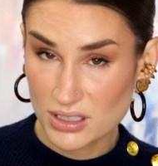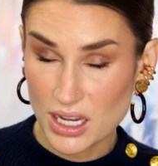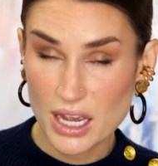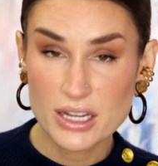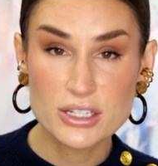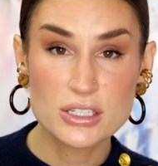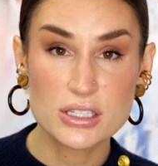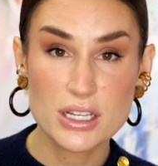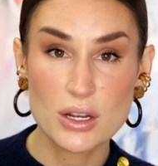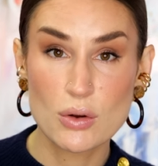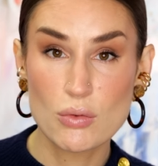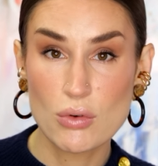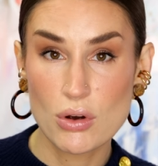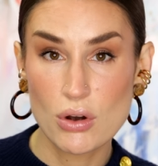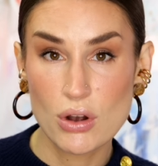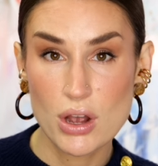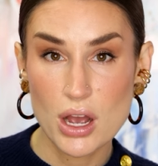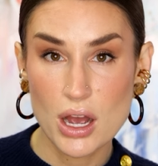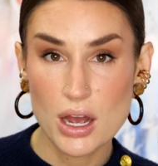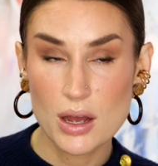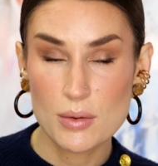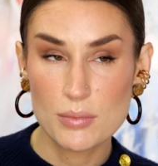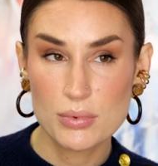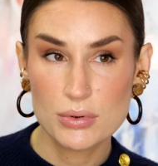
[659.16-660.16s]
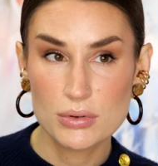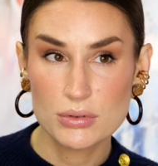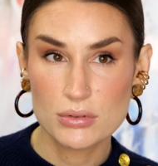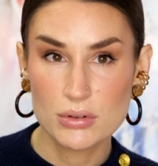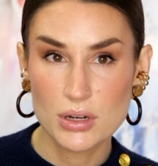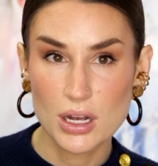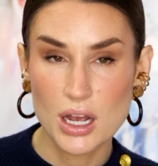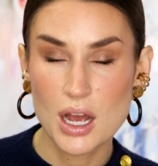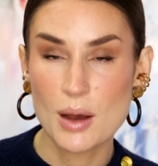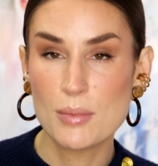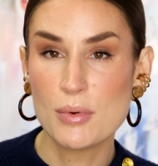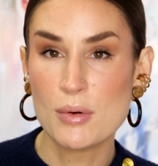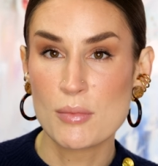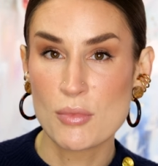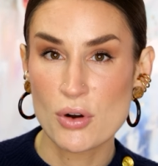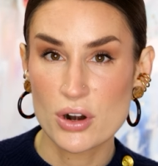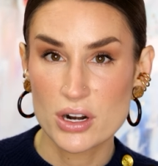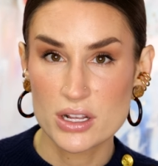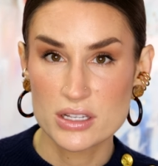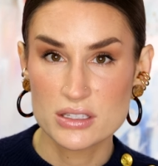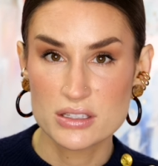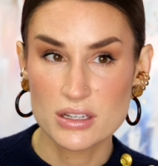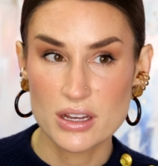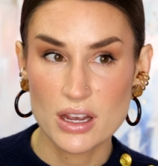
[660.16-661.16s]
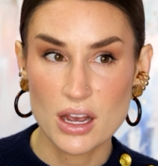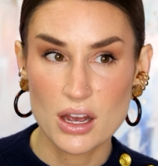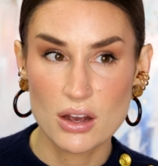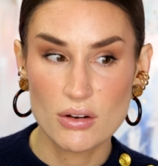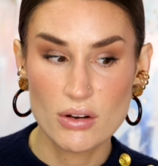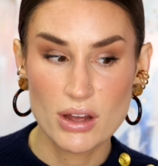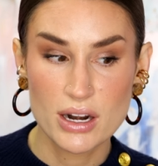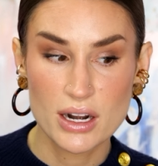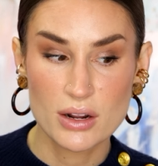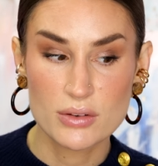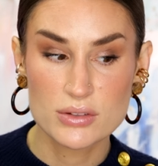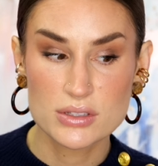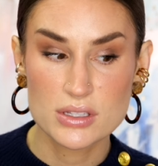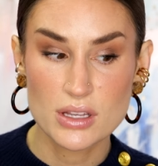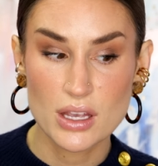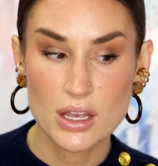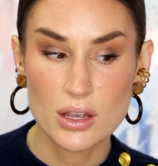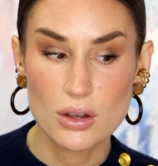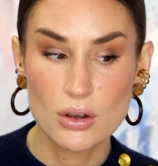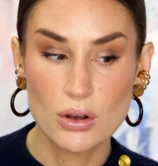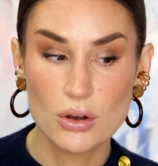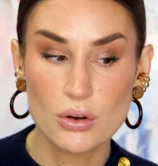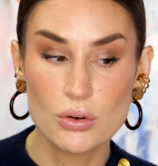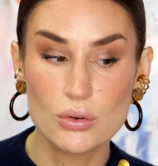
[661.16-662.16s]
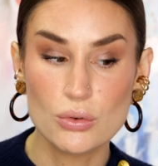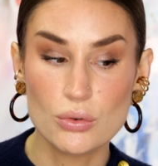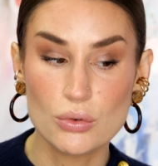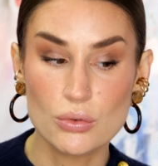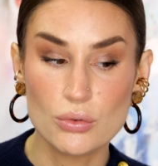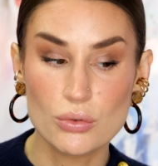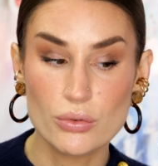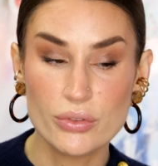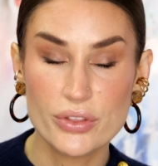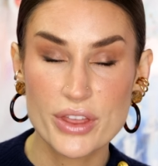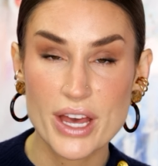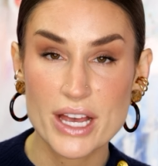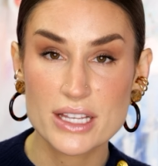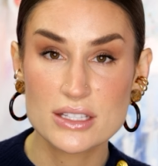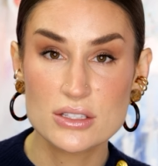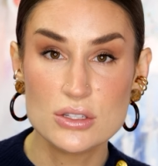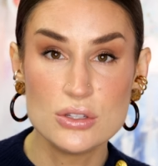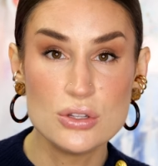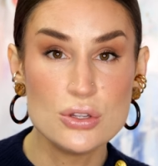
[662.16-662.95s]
I just like woke up a couple mornings ago and I was like, ooh, that's